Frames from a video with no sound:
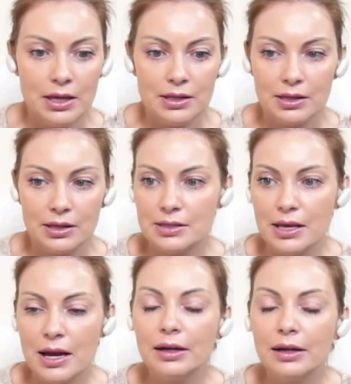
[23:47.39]

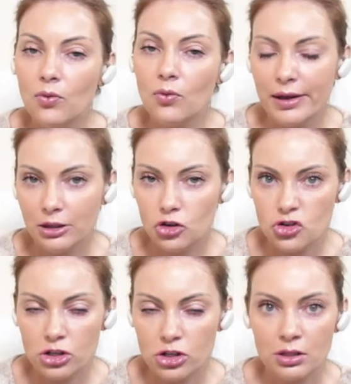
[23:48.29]
exactly like the
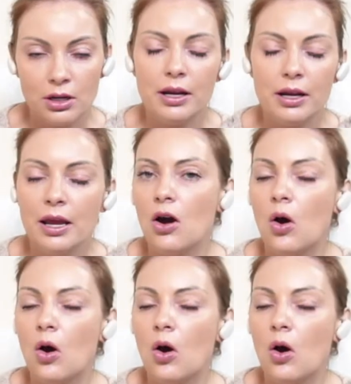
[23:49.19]
G30,